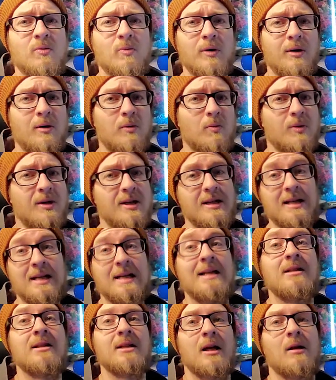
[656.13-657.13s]
where we
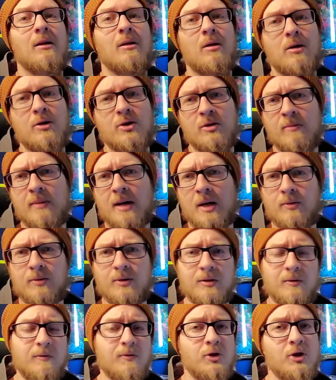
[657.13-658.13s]
eat a large amount
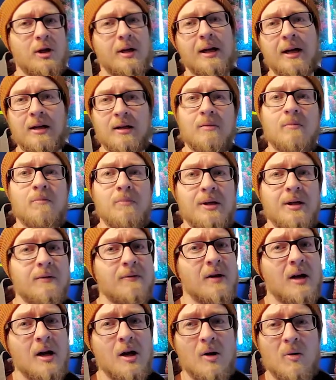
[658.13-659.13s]
of chicken and
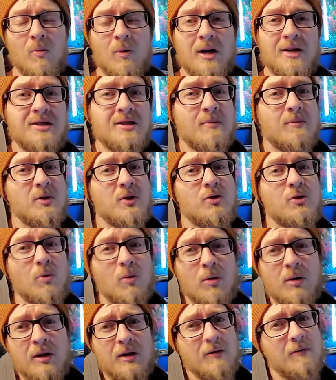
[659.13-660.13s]
beef, whereas the
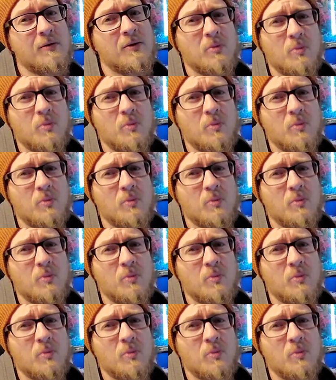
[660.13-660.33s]
majority of the